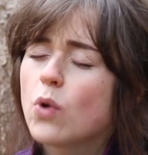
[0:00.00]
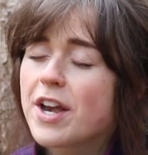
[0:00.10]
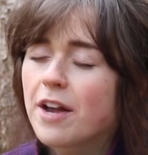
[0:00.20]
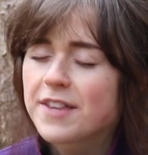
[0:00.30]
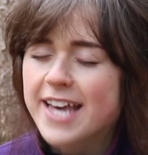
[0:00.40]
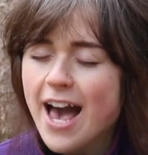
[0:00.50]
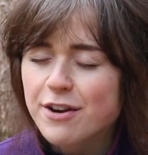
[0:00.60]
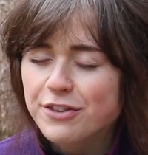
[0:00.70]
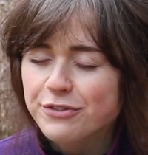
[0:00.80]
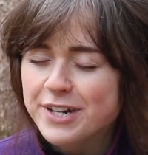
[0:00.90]
and on the count
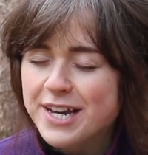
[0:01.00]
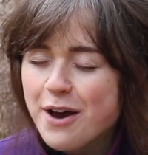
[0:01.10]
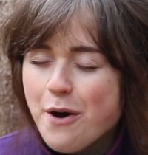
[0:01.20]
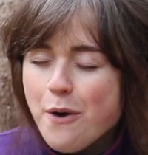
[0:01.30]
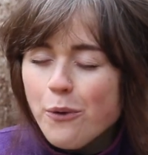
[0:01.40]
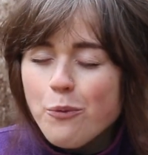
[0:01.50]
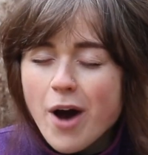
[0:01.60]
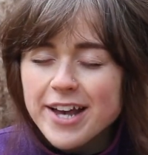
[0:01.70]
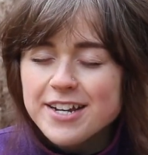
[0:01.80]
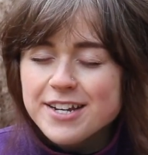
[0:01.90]
of 3,
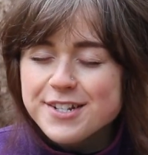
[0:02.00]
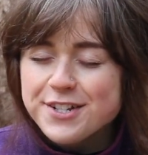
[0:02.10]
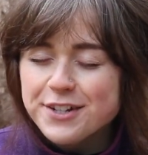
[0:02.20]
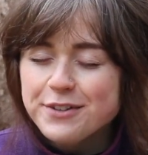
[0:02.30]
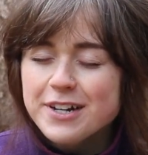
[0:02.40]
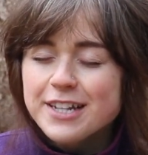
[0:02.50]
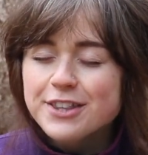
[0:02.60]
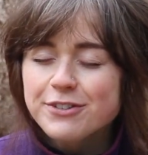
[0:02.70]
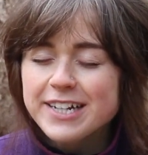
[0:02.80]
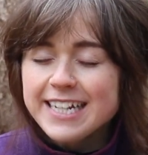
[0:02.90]
1, 2,
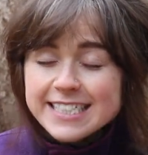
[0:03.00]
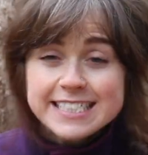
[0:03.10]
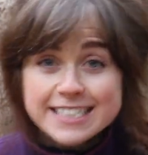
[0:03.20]
3,